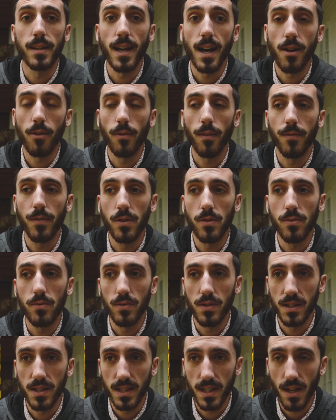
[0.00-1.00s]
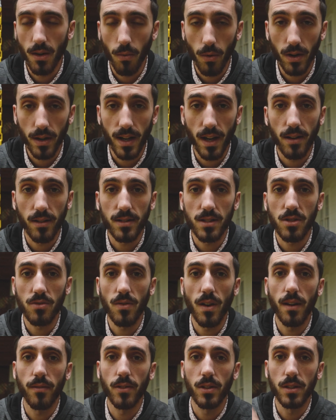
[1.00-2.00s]
Now if you see a workout on
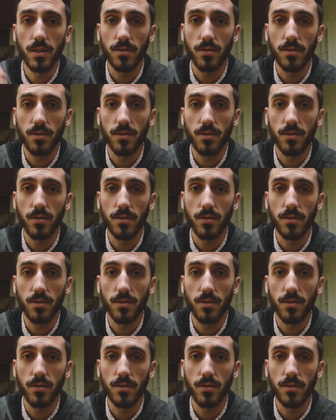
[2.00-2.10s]
Strava,